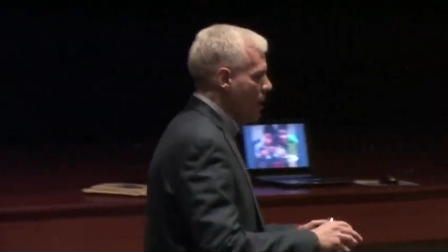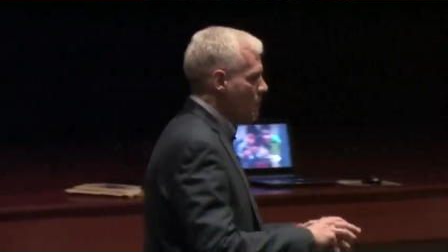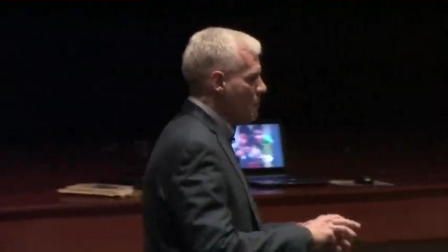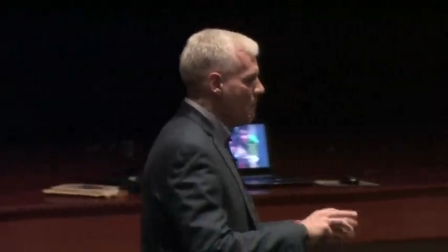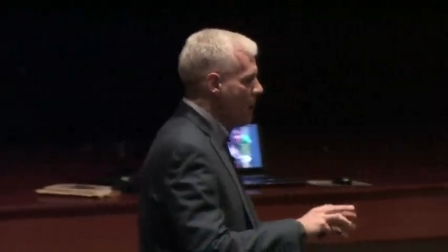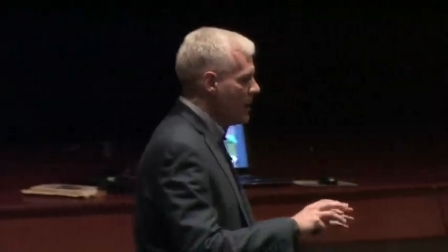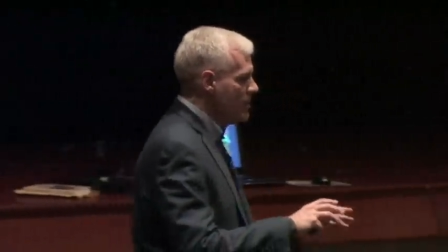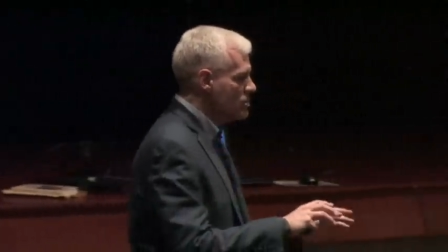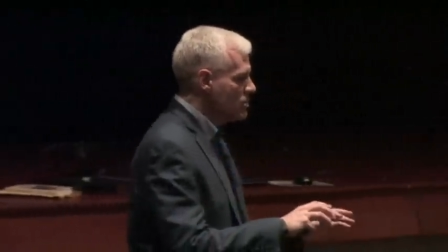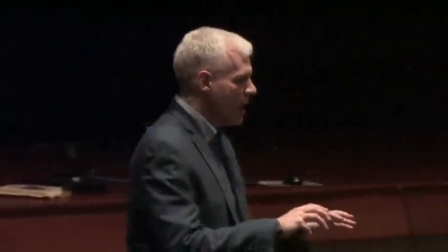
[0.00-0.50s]

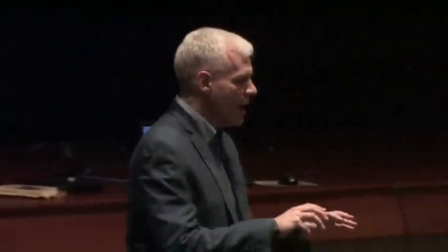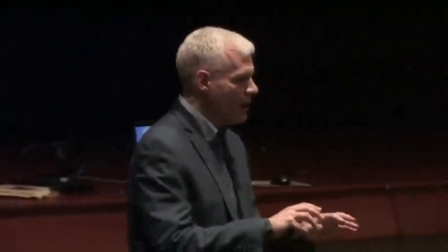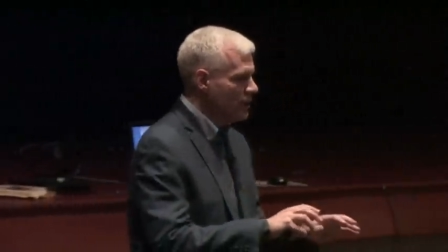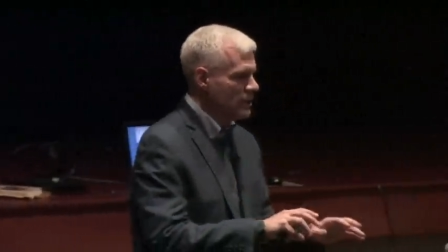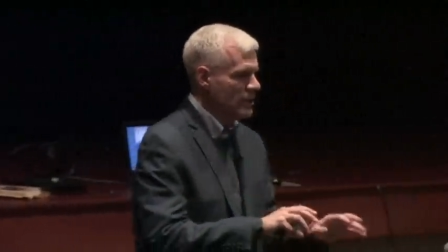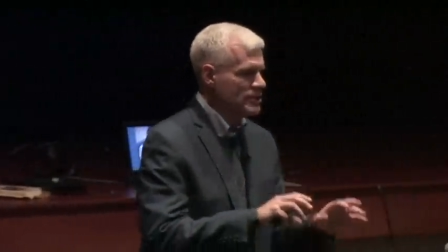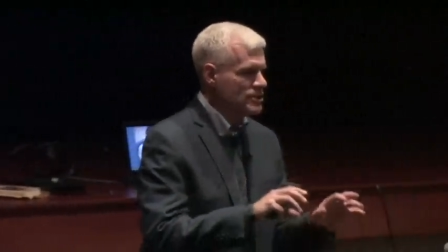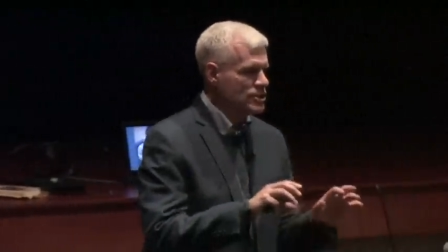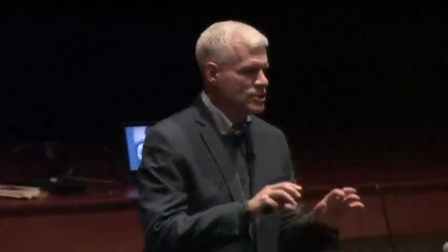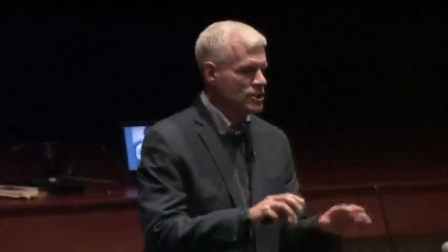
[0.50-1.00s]
"My
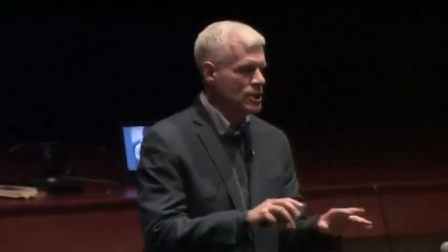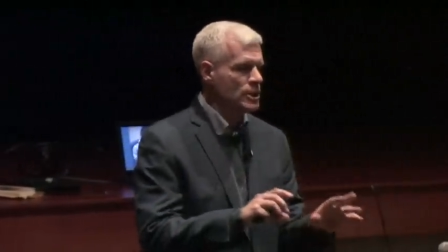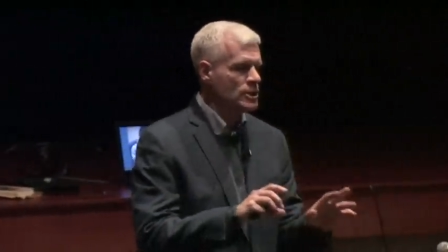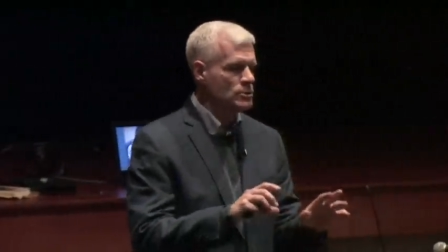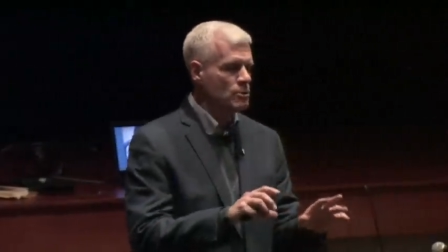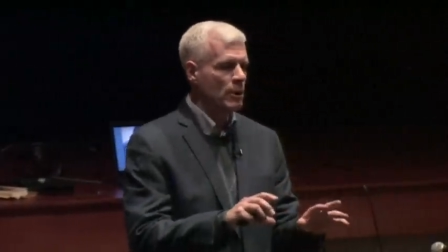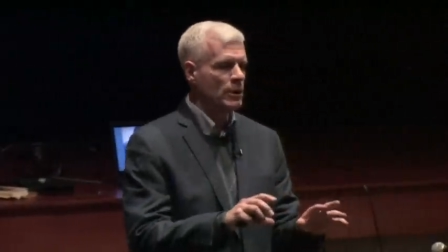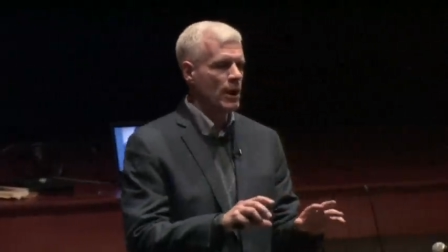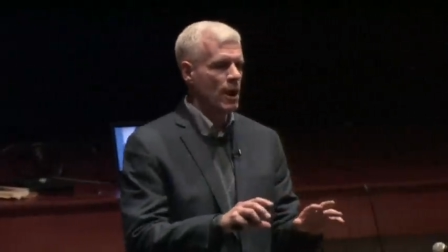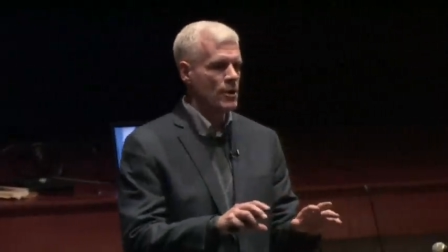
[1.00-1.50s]
child has
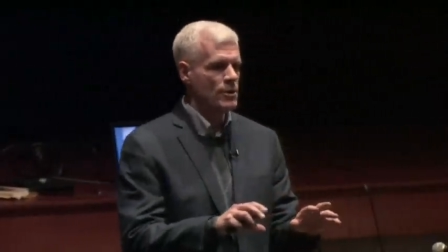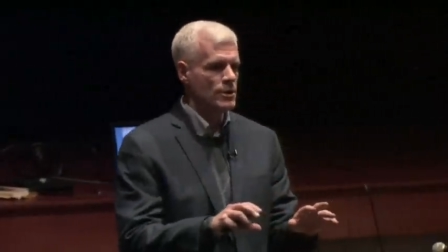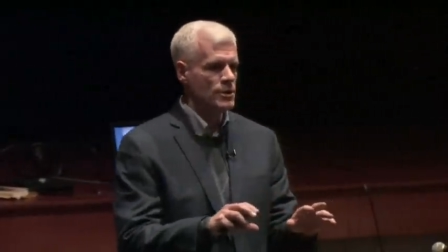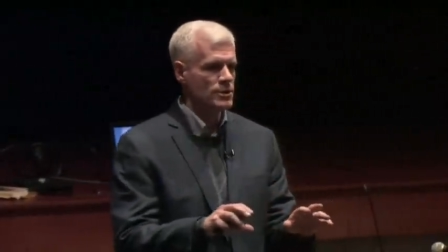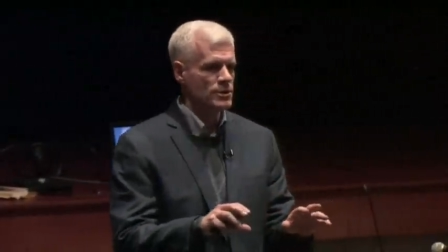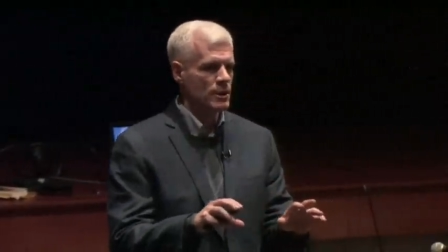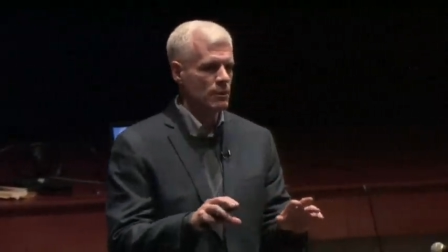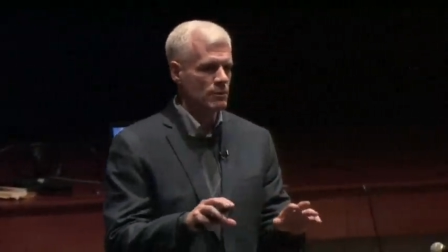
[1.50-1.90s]
6 100s.